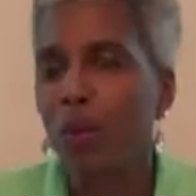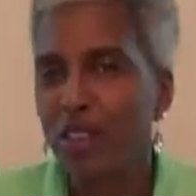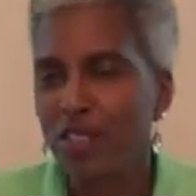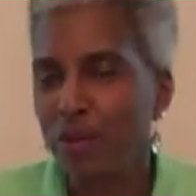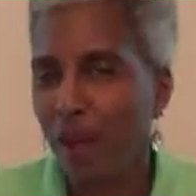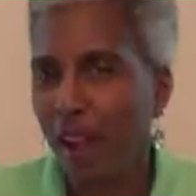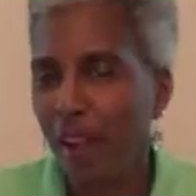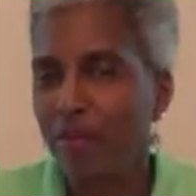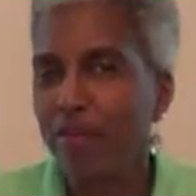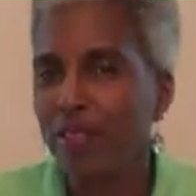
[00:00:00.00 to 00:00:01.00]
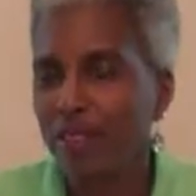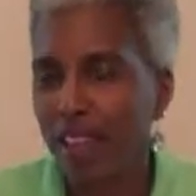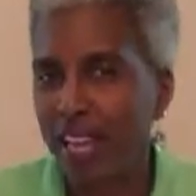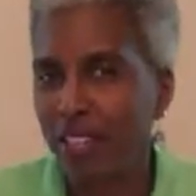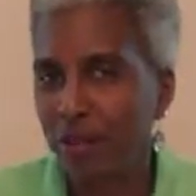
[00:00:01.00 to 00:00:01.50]
Once you have the
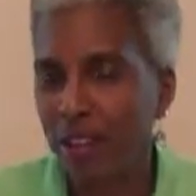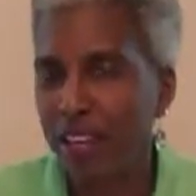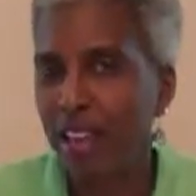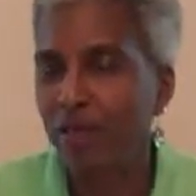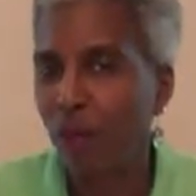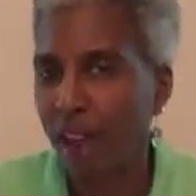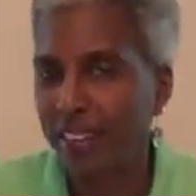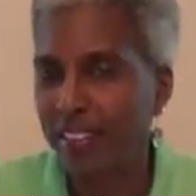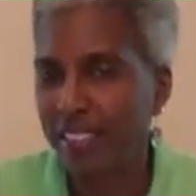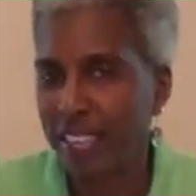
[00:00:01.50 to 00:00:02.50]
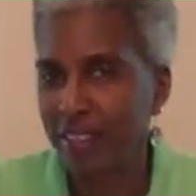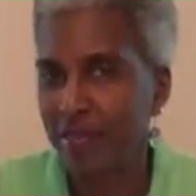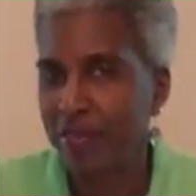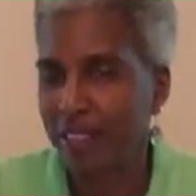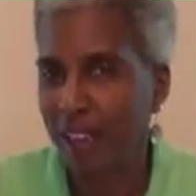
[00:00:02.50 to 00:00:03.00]
light green and white
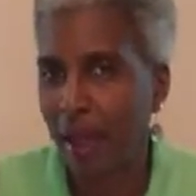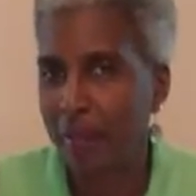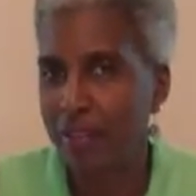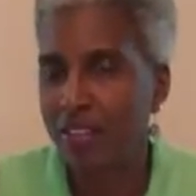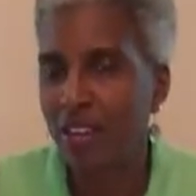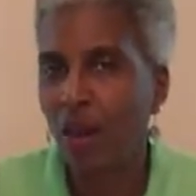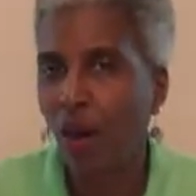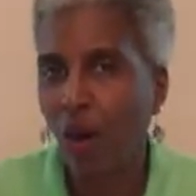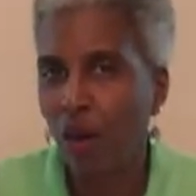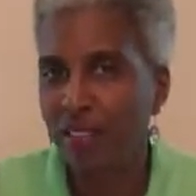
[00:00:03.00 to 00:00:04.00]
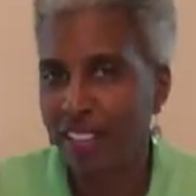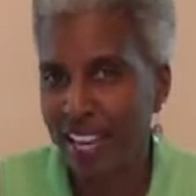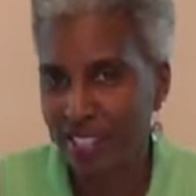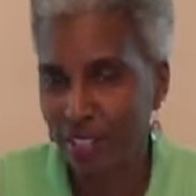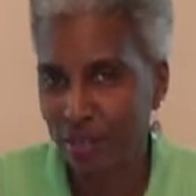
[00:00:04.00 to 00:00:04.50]
leaves of the cabbage all
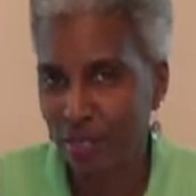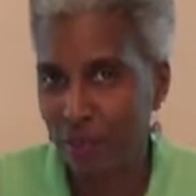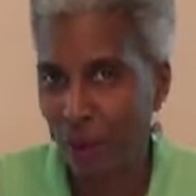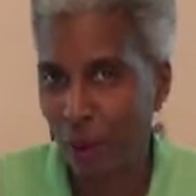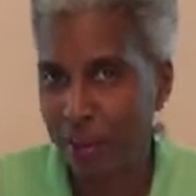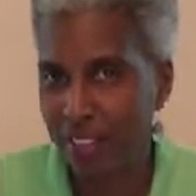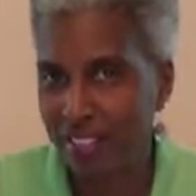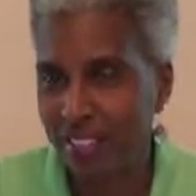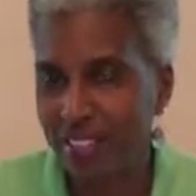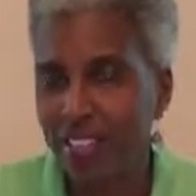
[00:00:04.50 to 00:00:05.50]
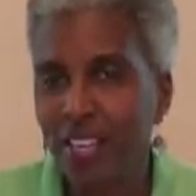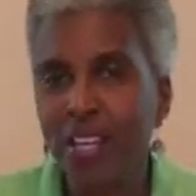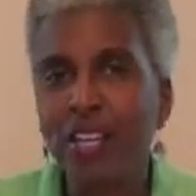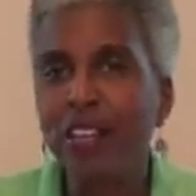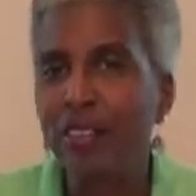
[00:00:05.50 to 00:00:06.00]
diced into small pieces,
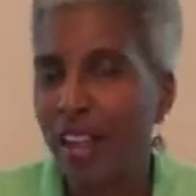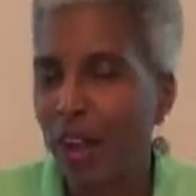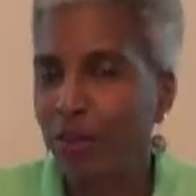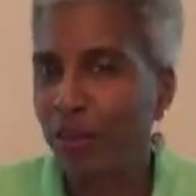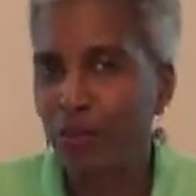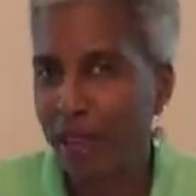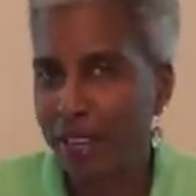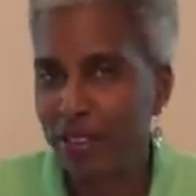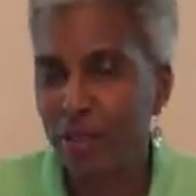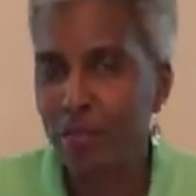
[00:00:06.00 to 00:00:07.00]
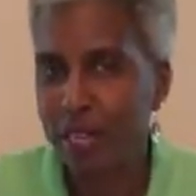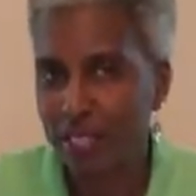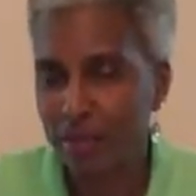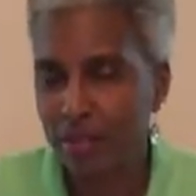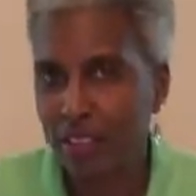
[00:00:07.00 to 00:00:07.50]
now you're ready to
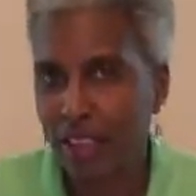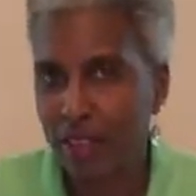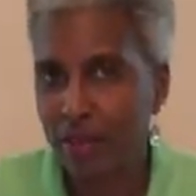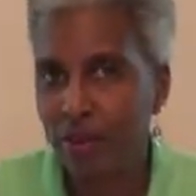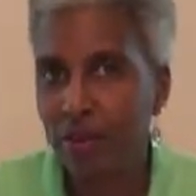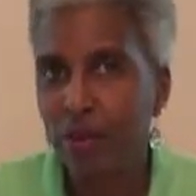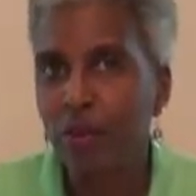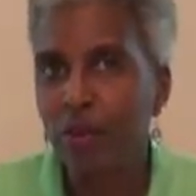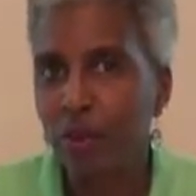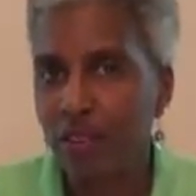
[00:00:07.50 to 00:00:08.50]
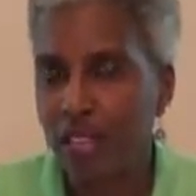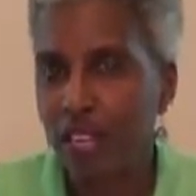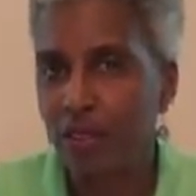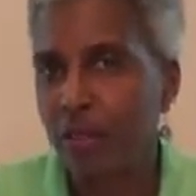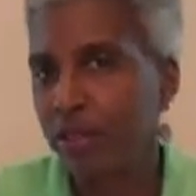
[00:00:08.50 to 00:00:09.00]
mix them together with
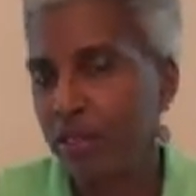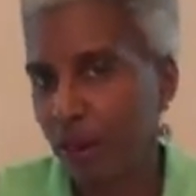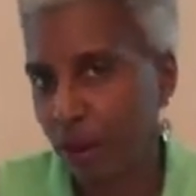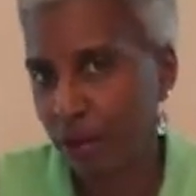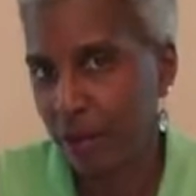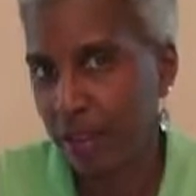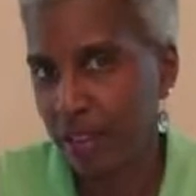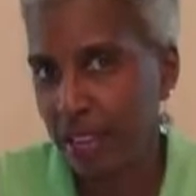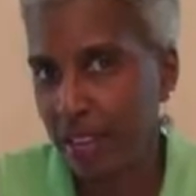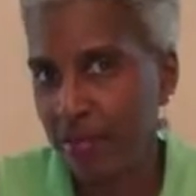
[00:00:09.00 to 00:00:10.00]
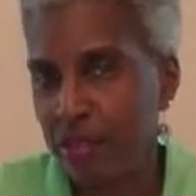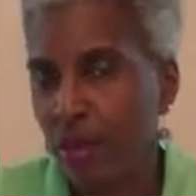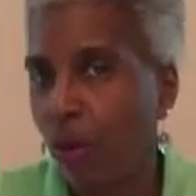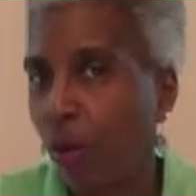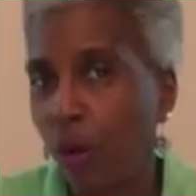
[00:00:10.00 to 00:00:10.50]
either the dark green
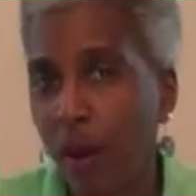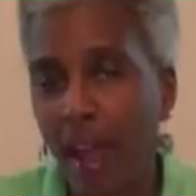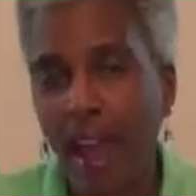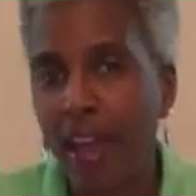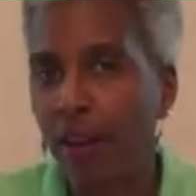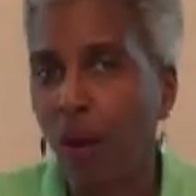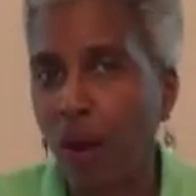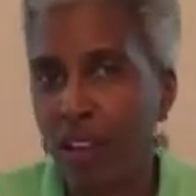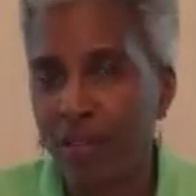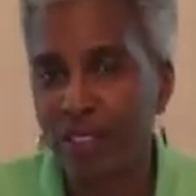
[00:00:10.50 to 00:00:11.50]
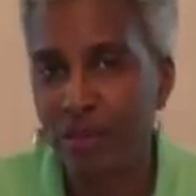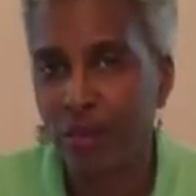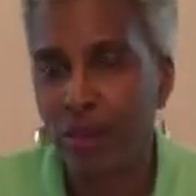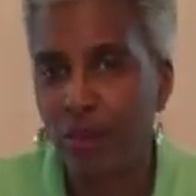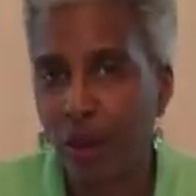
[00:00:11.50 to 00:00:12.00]
leaves or add all of it
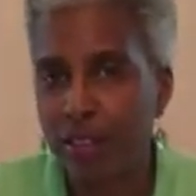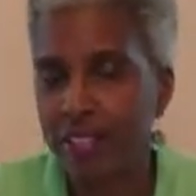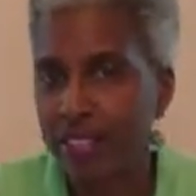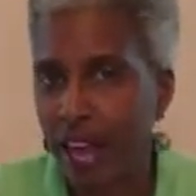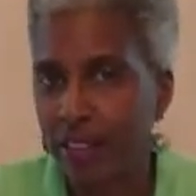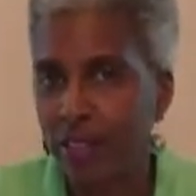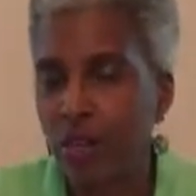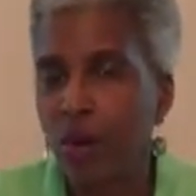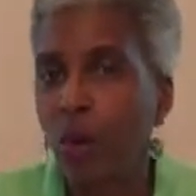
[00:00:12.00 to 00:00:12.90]
to a large salad